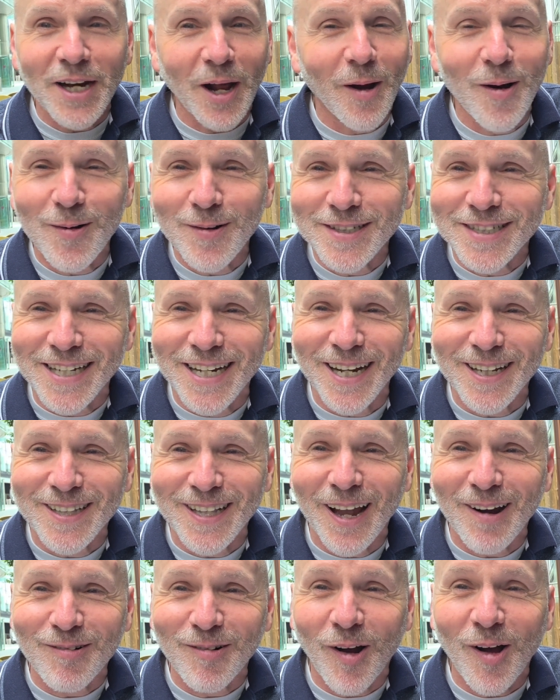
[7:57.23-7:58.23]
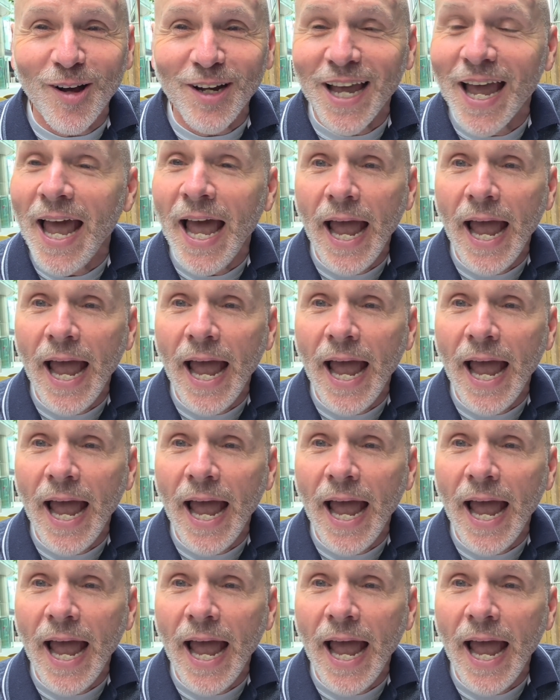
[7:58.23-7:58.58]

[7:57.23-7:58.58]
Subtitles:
I always get that wrong.